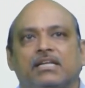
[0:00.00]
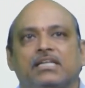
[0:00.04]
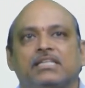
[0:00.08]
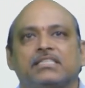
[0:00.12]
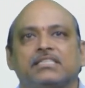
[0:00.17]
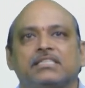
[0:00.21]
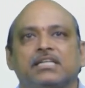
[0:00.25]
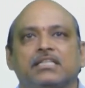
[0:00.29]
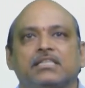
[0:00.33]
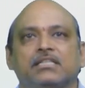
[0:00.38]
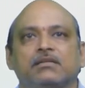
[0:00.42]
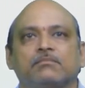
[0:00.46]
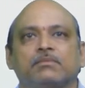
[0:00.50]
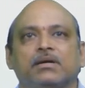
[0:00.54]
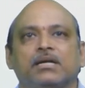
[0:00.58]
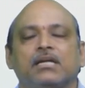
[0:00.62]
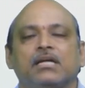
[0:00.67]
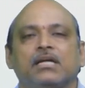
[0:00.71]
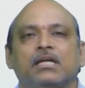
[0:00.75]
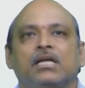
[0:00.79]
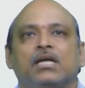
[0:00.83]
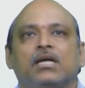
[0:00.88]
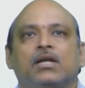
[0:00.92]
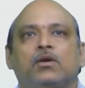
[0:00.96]
It is nothing but
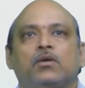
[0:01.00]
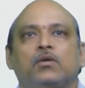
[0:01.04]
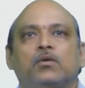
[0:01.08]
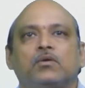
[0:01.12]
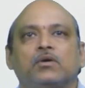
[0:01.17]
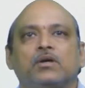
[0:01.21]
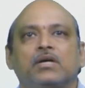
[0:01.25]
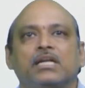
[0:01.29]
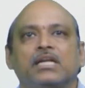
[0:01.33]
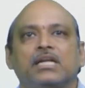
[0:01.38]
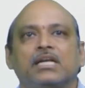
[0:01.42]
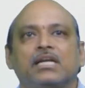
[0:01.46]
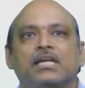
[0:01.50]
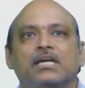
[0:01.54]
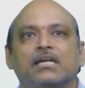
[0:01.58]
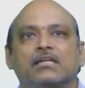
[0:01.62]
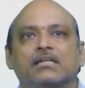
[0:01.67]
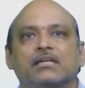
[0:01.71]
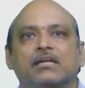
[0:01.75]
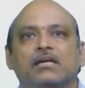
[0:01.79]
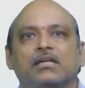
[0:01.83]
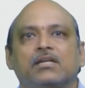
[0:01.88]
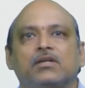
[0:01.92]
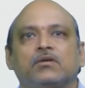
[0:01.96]
lower
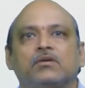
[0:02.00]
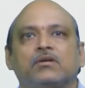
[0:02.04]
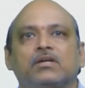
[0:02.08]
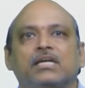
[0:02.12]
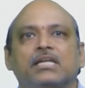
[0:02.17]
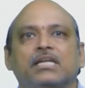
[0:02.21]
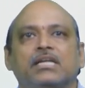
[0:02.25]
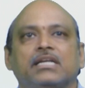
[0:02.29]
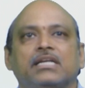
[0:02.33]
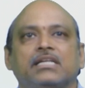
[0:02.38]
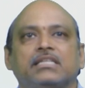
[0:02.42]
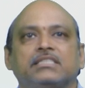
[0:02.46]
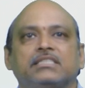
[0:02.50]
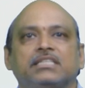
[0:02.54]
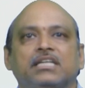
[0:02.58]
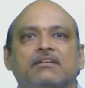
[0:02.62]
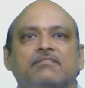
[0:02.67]
energy